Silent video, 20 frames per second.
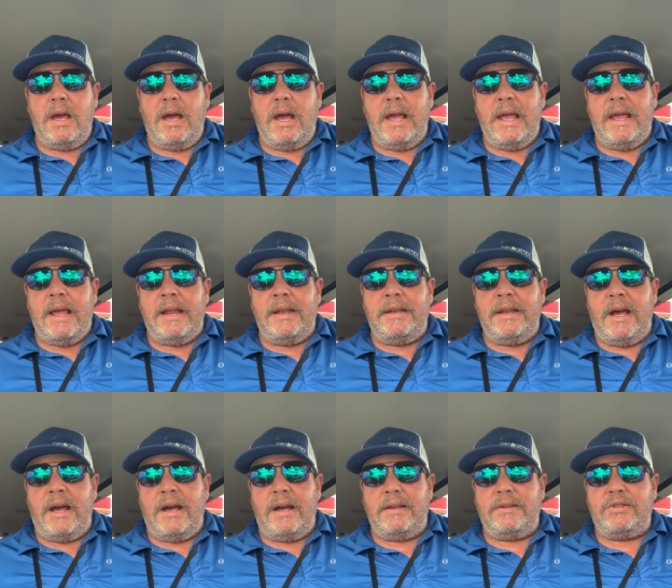and
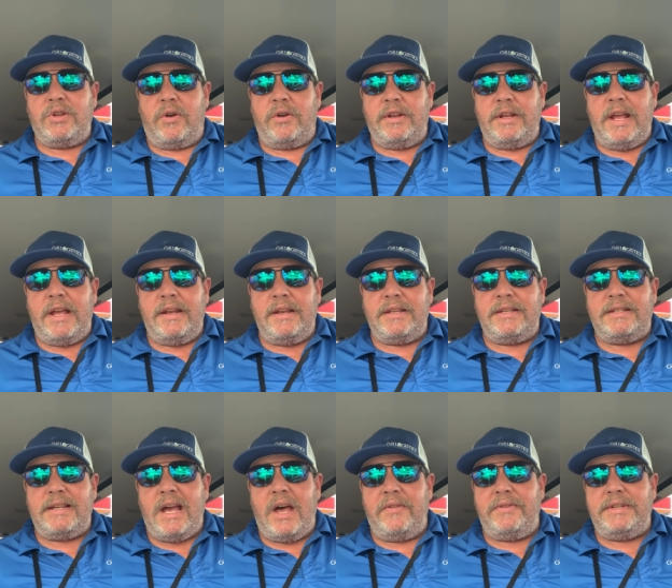uh, started heading to
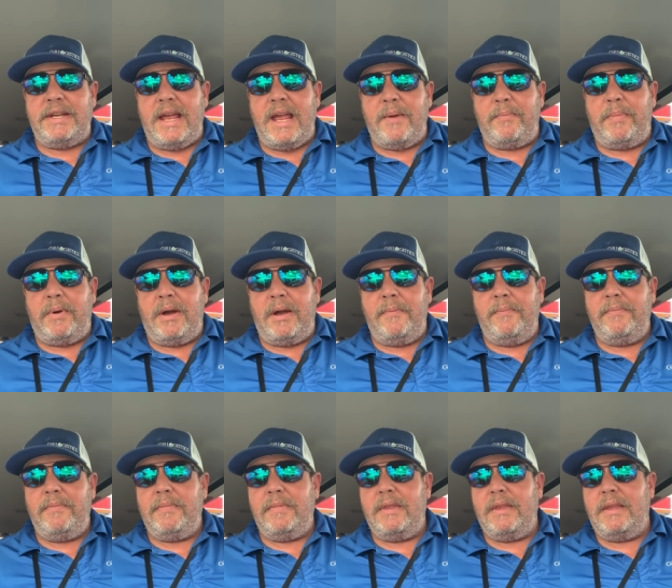South Tampa.
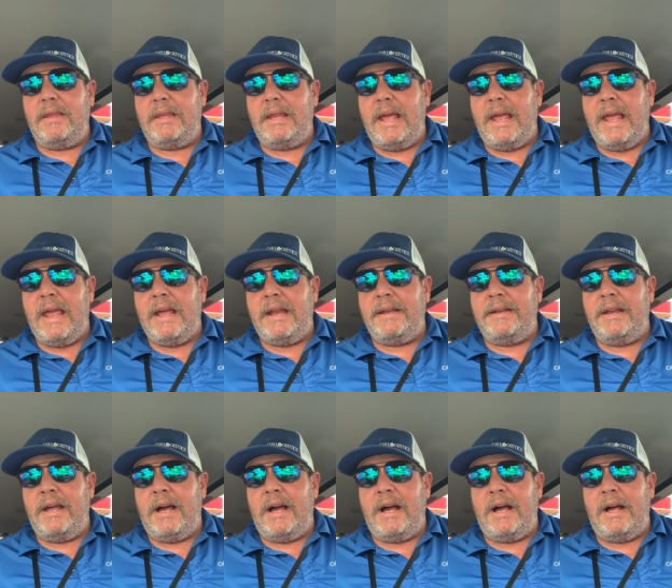
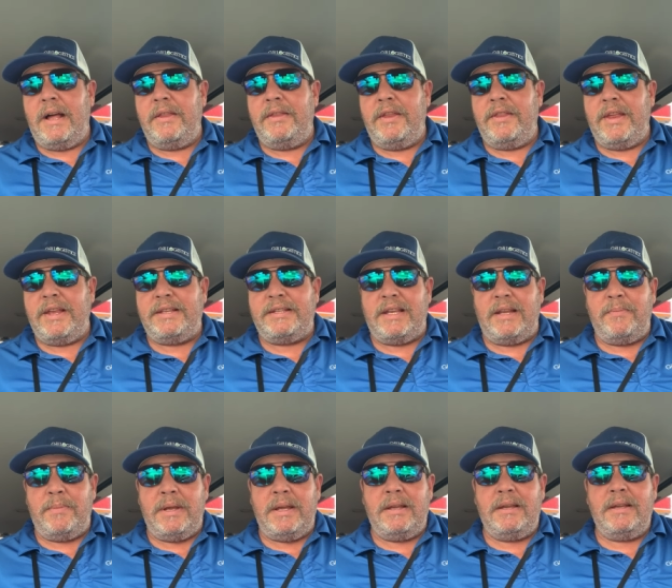And uh, then they
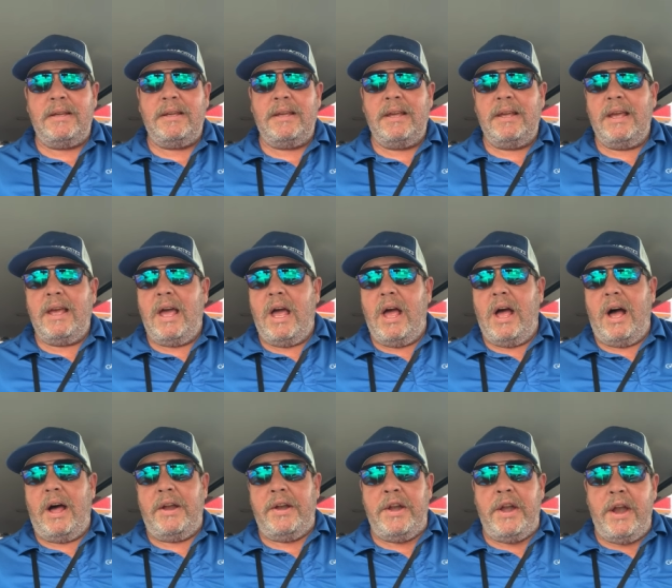sent me
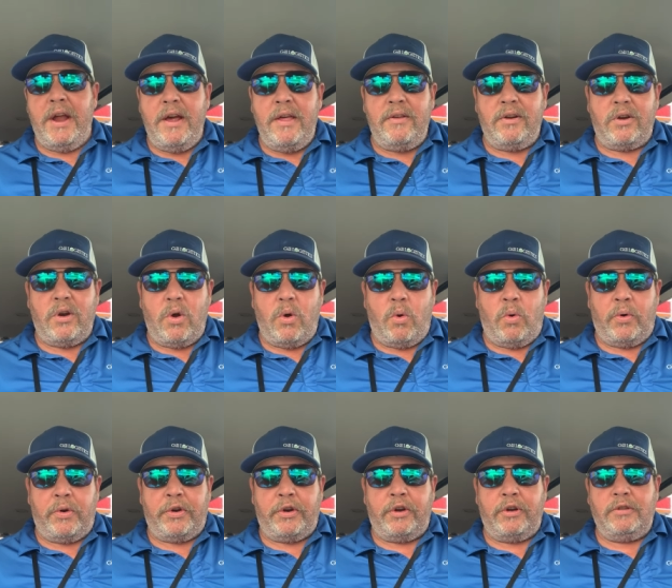another
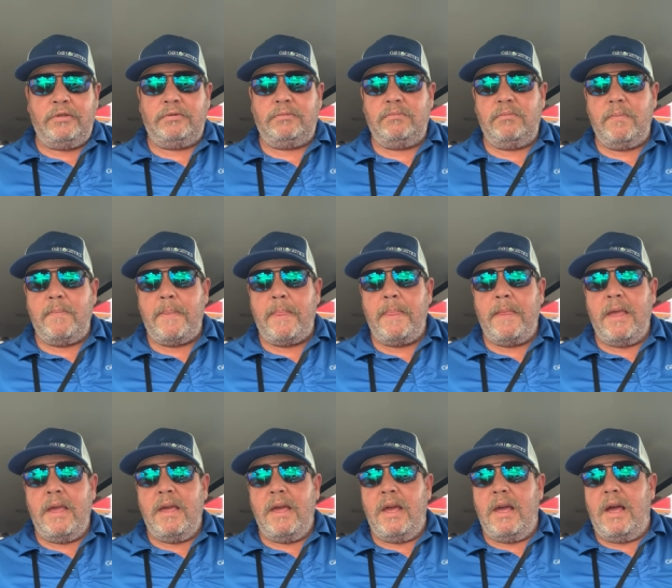order,
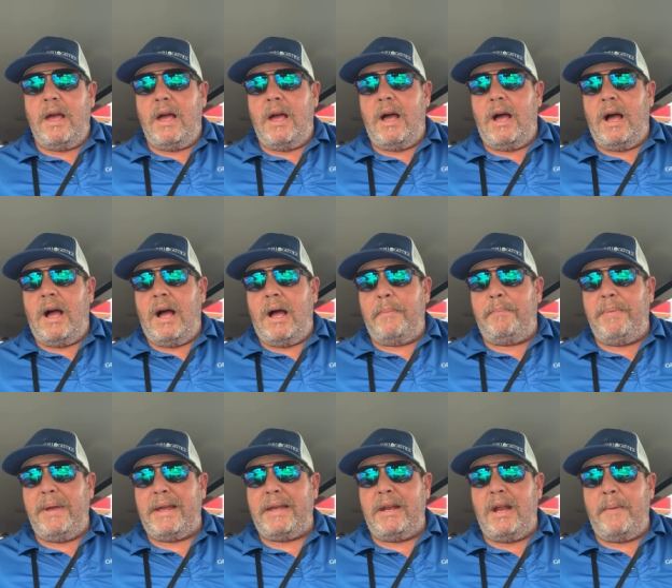uh,
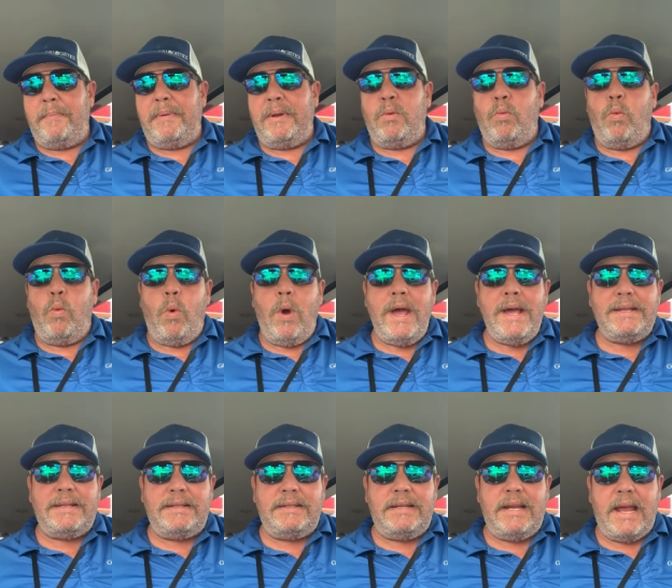picking up in
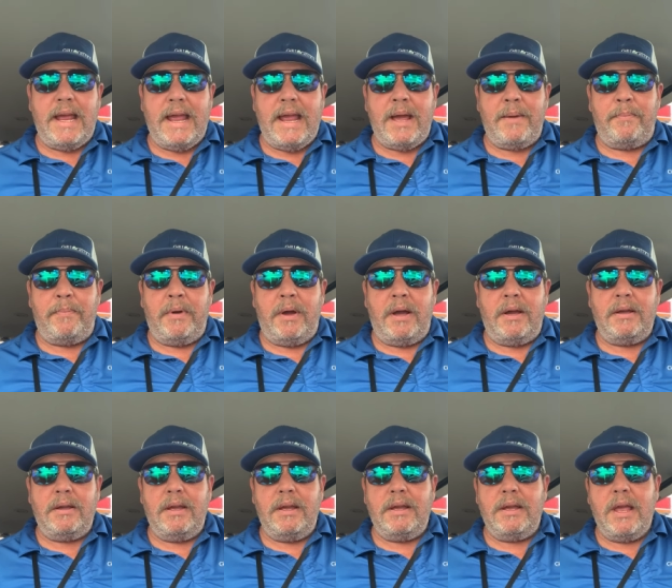West Tampa,
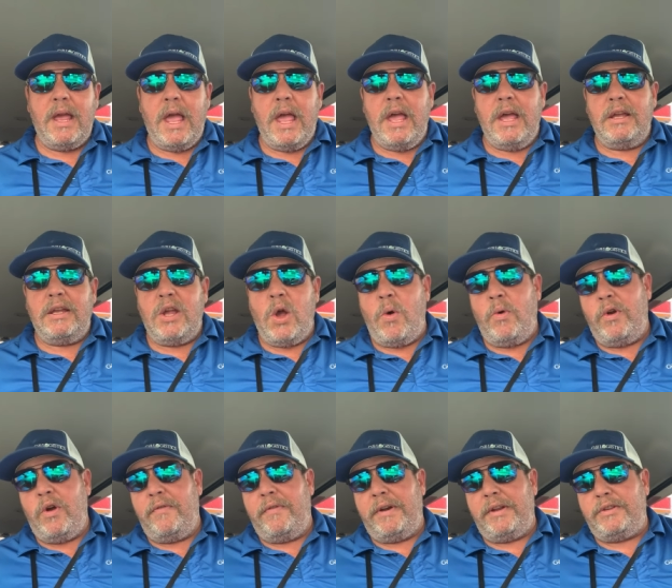
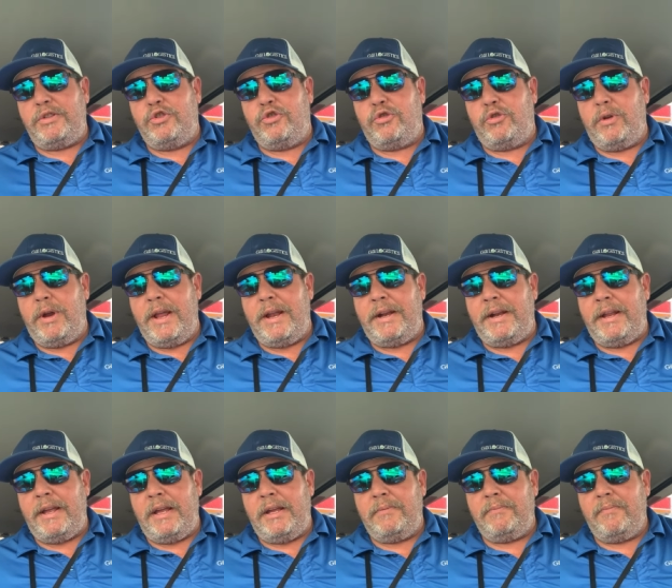going over to
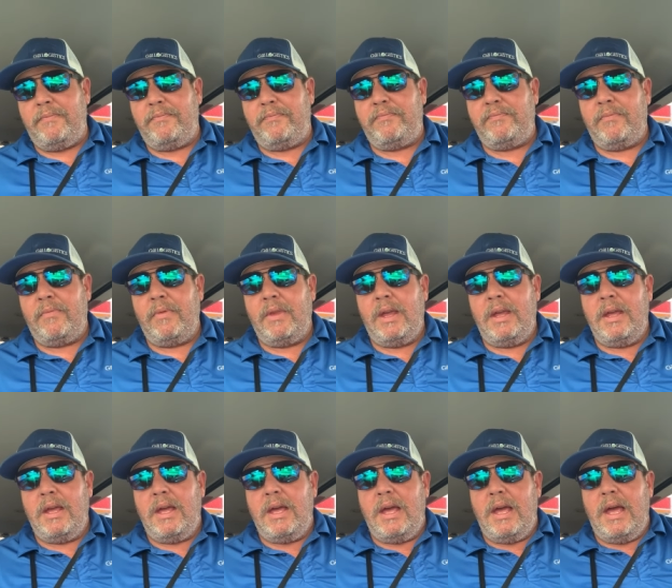Trinity.
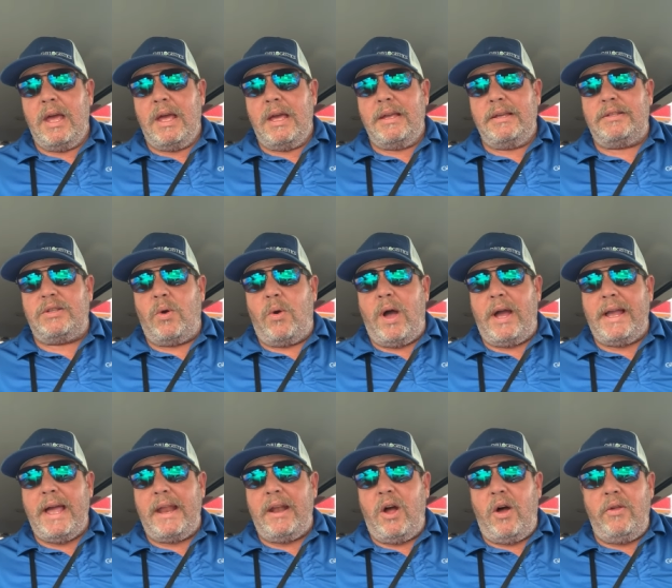So I
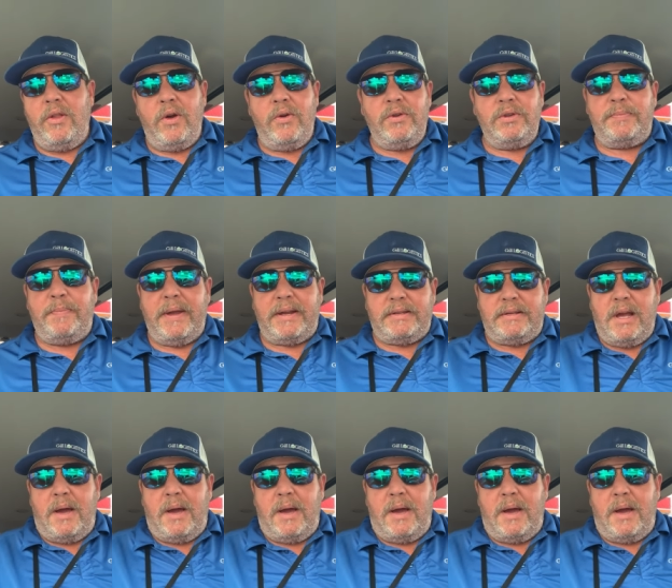got all those picked